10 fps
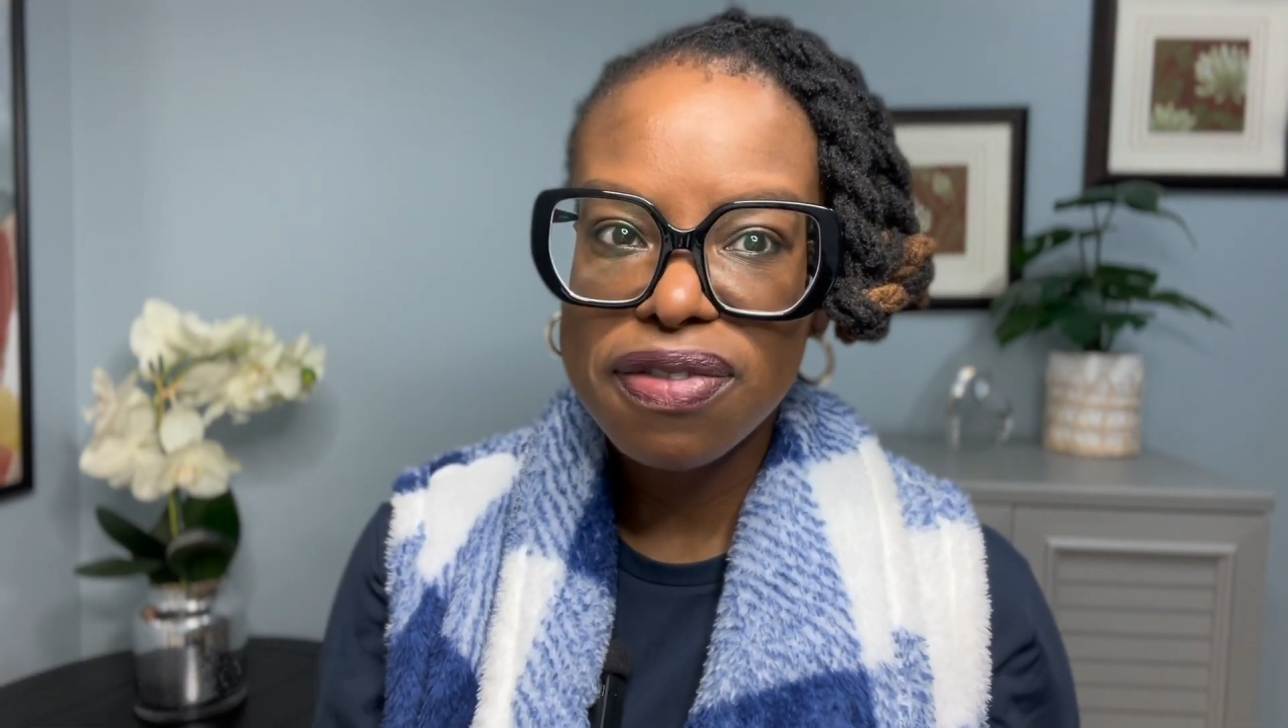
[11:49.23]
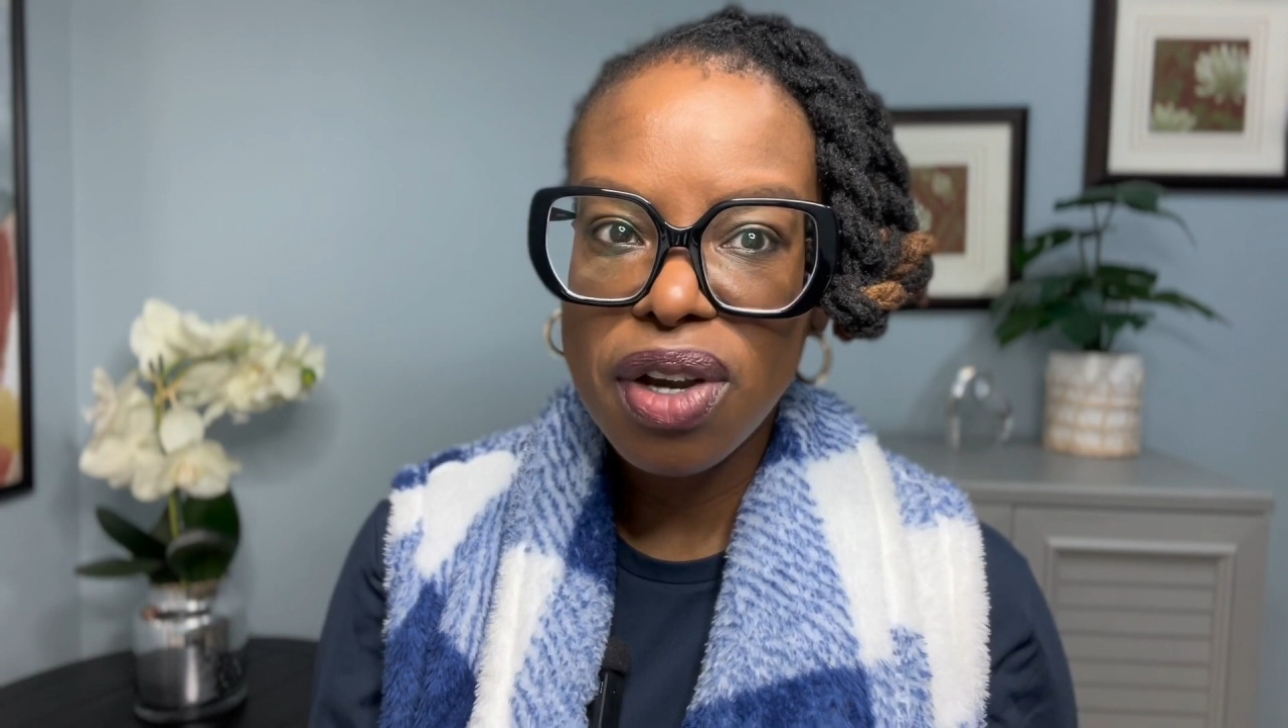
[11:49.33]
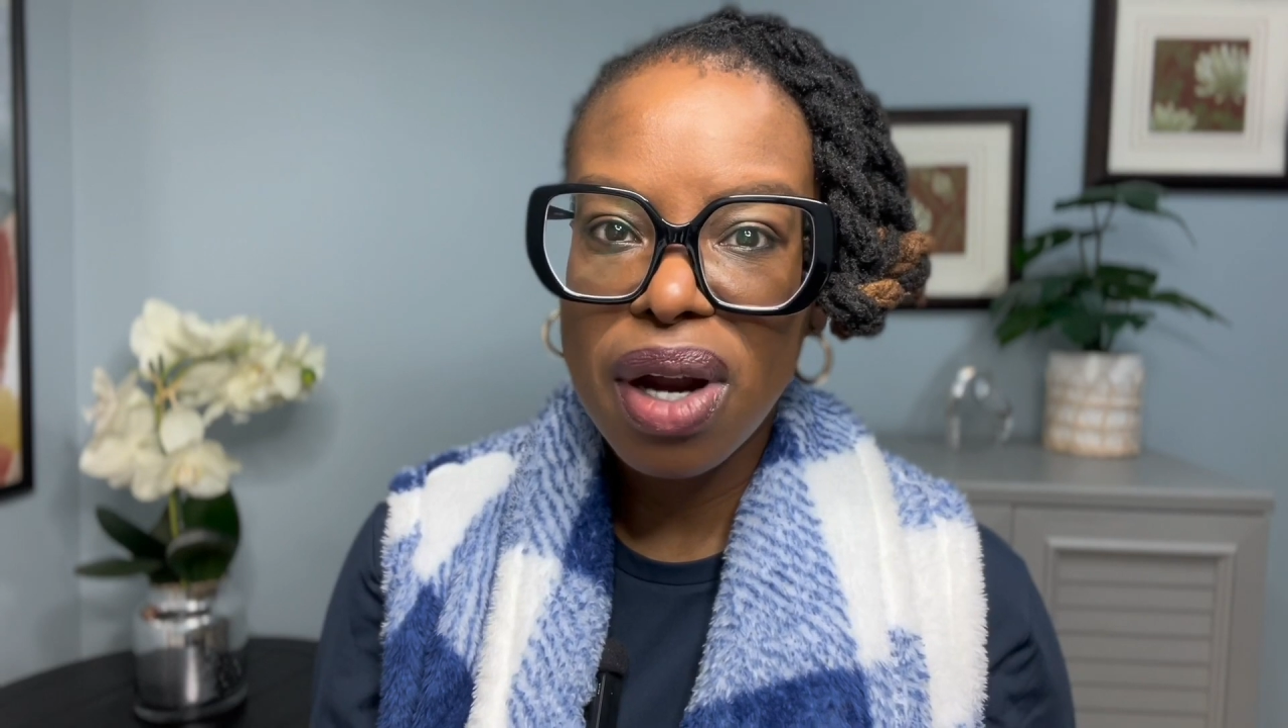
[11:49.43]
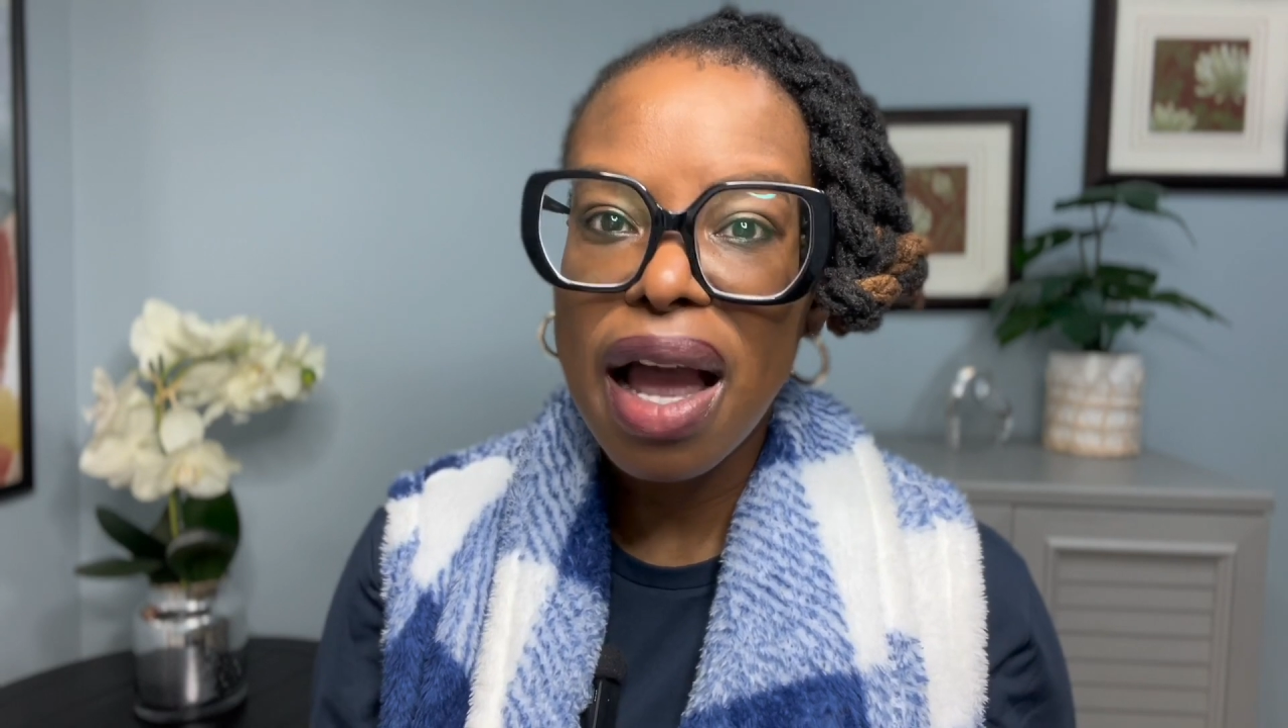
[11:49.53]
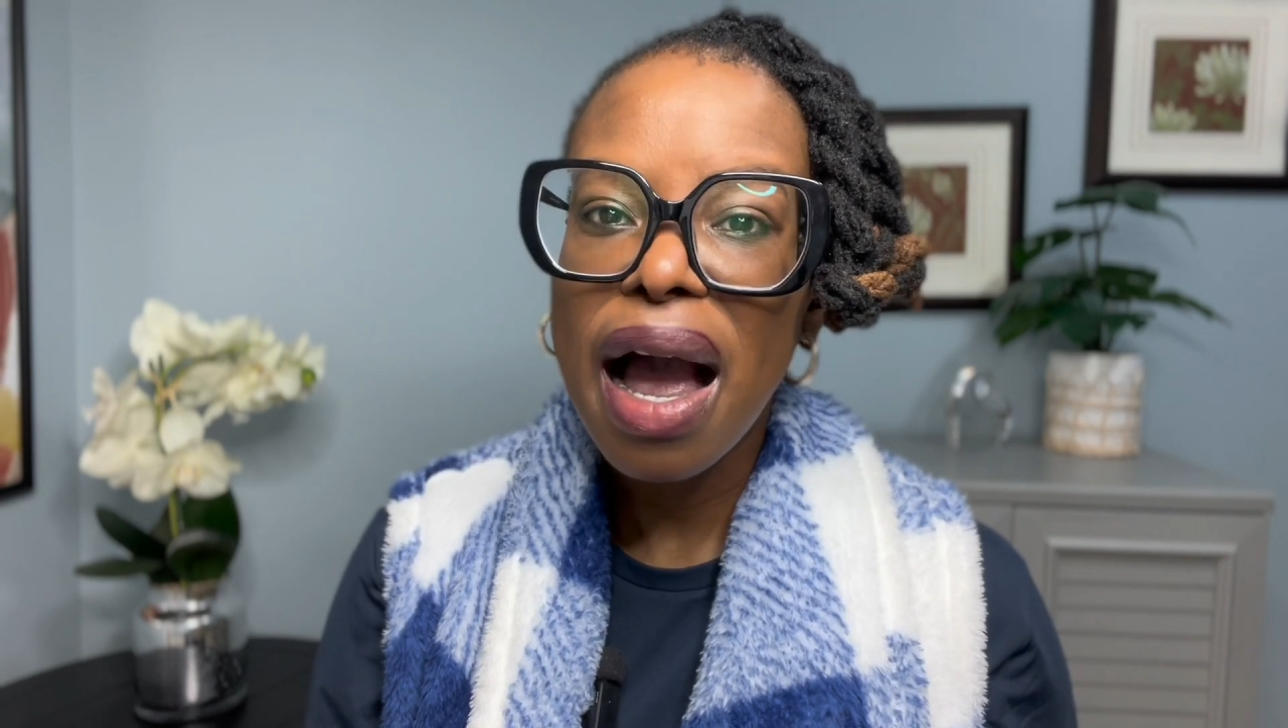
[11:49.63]

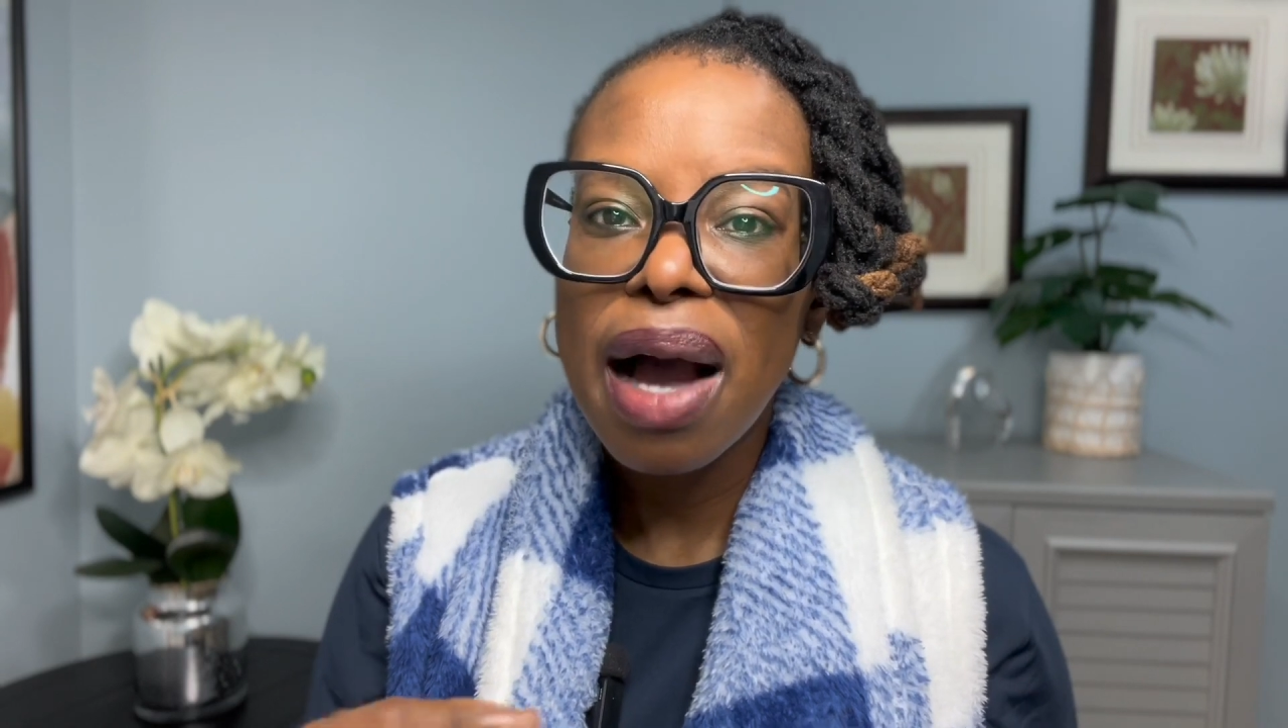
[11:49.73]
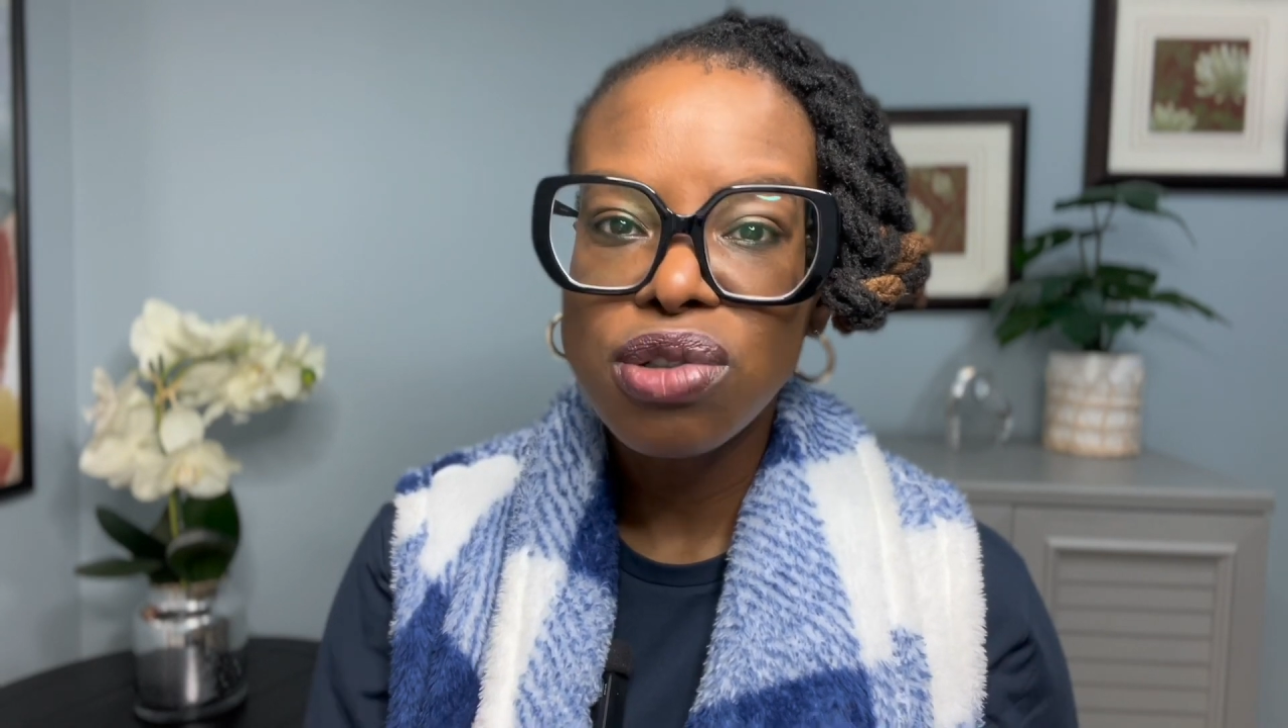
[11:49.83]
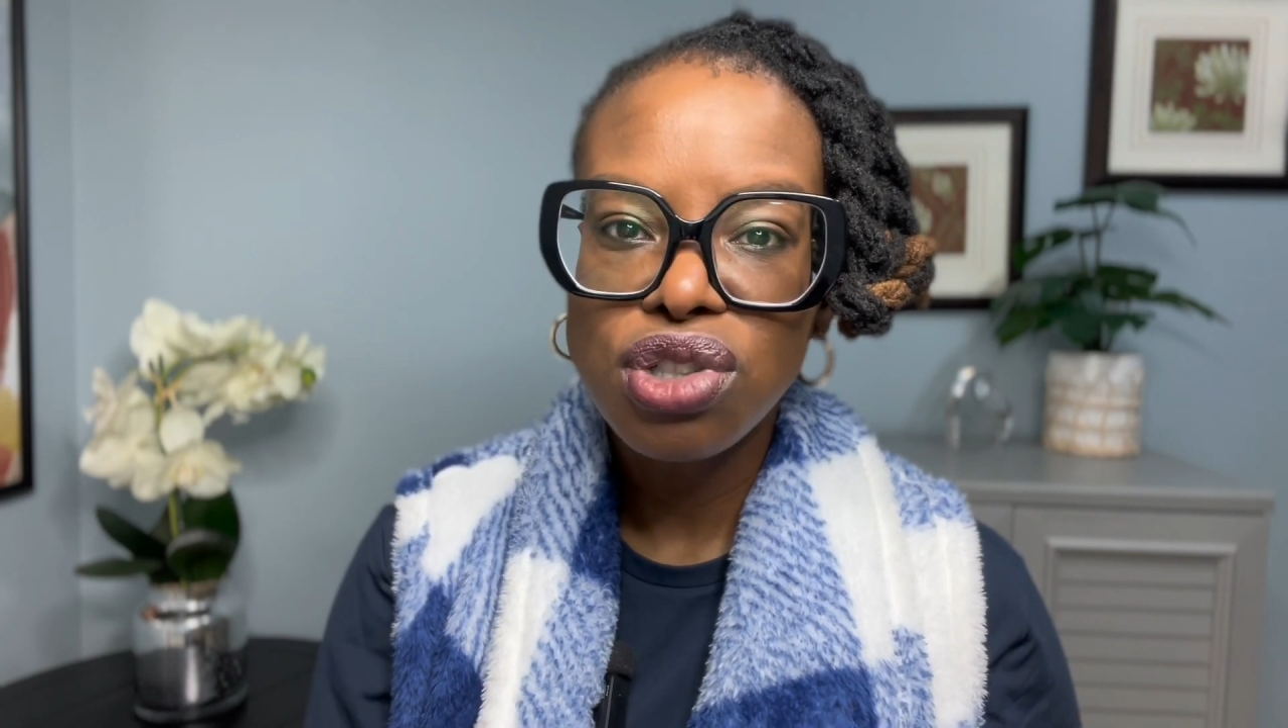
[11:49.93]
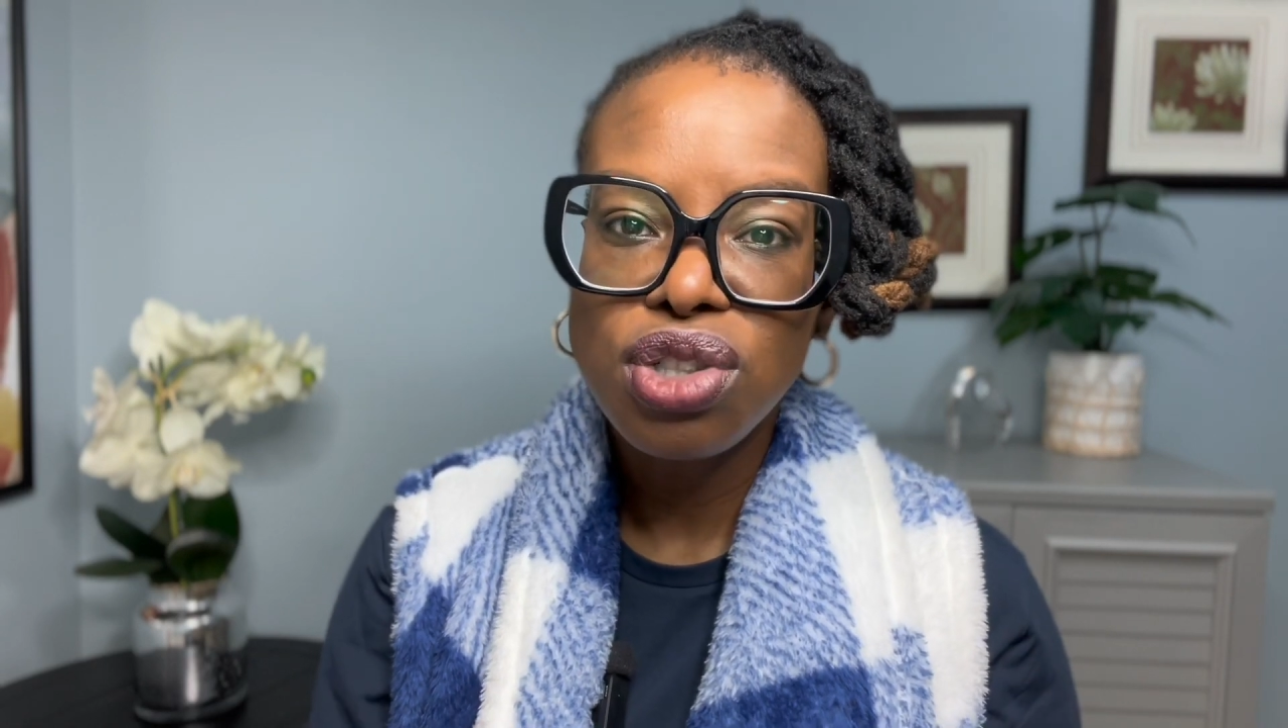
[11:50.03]
figure out how